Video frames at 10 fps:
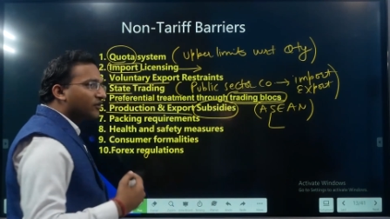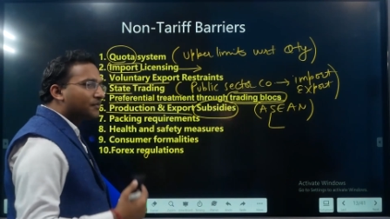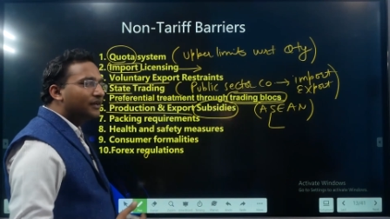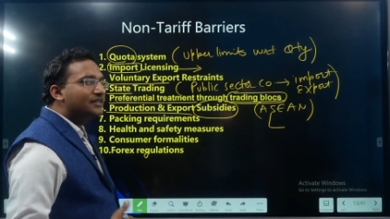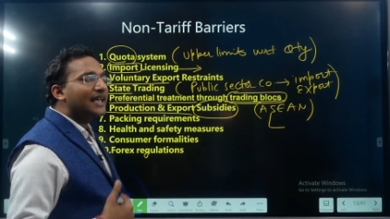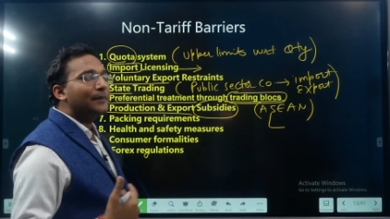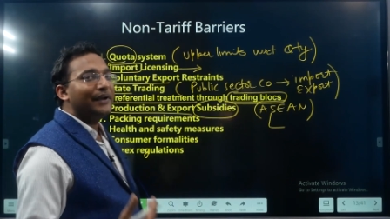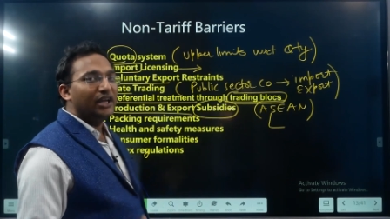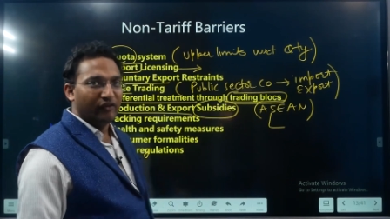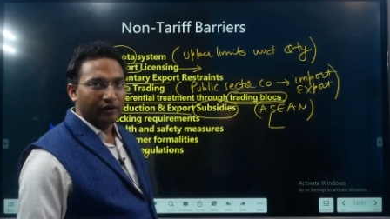of subsidies
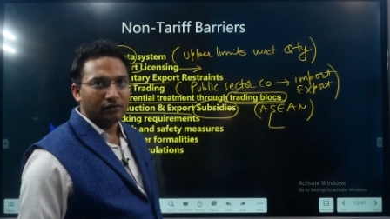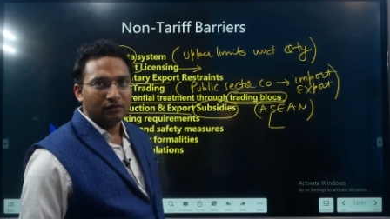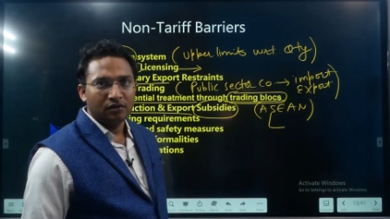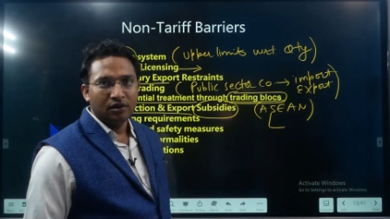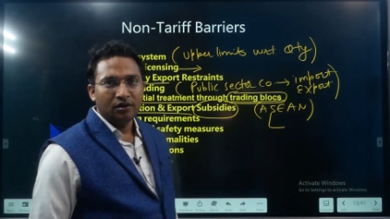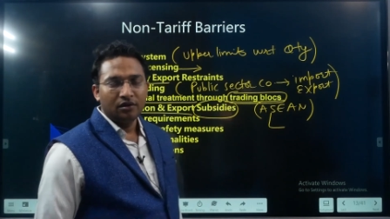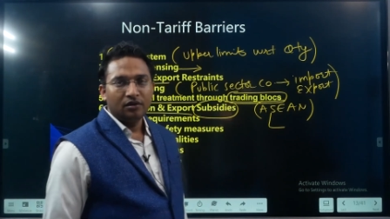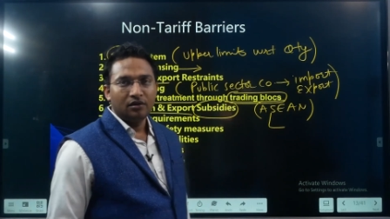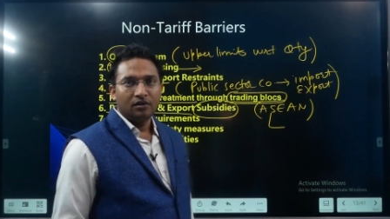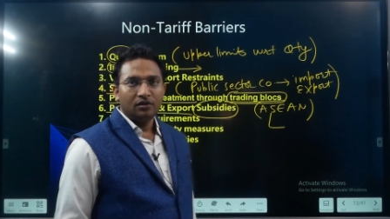can be given
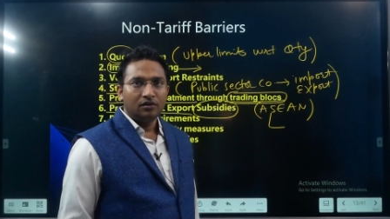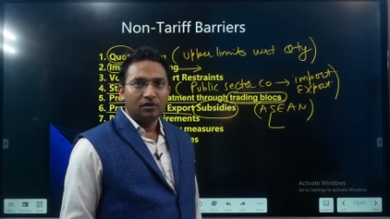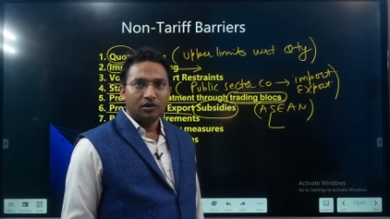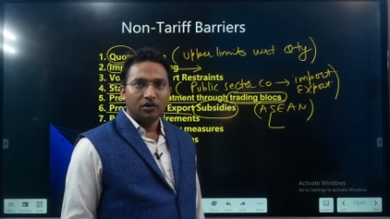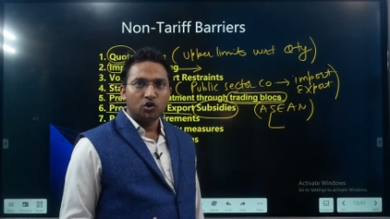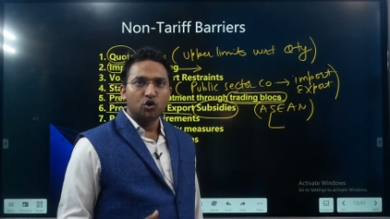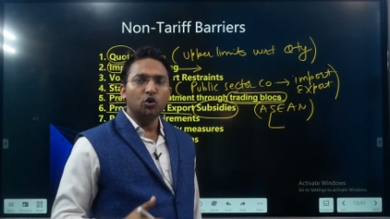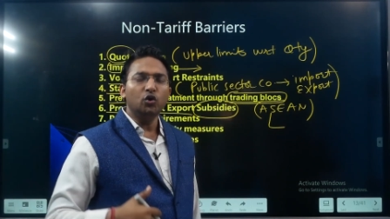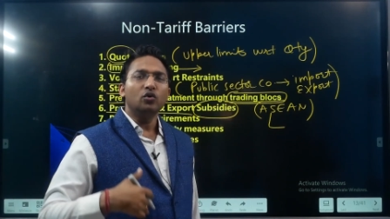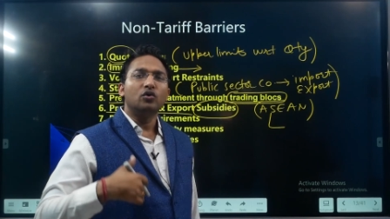
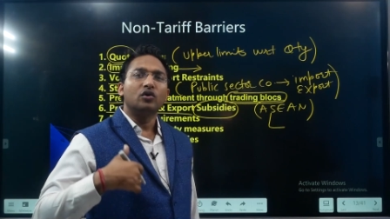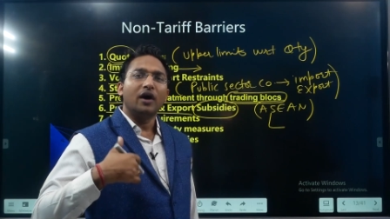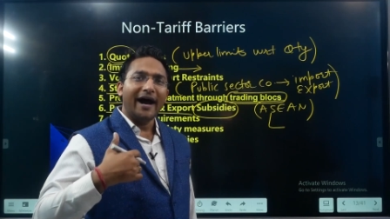to